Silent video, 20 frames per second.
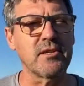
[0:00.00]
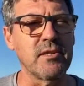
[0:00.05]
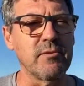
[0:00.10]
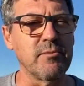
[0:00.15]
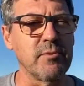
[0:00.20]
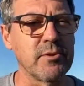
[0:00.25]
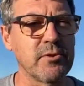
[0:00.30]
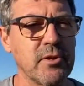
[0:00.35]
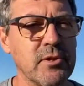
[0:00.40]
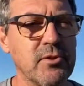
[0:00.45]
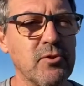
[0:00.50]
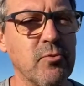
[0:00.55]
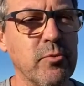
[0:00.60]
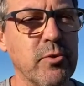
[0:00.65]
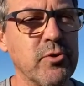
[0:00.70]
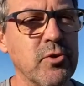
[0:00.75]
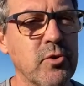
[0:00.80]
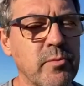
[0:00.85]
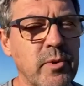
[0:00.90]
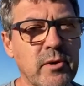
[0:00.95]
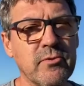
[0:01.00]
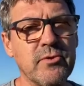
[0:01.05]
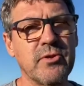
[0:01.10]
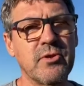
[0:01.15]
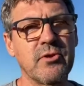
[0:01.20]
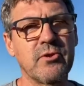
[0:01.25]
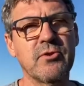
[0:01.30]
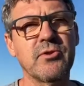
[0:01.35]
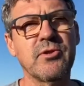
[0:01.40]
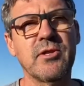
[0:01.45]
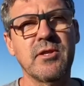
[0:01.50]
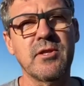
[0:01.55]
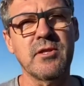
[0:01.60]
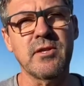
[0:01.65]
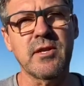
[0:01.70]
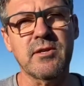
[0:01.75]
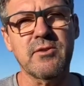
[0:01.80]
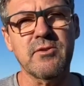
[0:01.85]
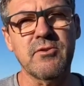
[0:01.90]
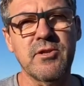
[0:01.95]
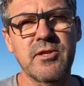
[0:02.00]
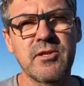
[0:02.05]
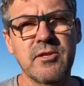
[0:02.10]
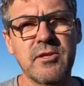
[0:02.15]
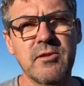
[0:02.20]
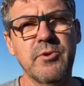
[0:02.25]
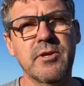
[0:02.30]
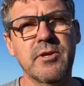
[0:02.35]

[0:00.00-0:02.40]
but I suppose about 30 hectolitres per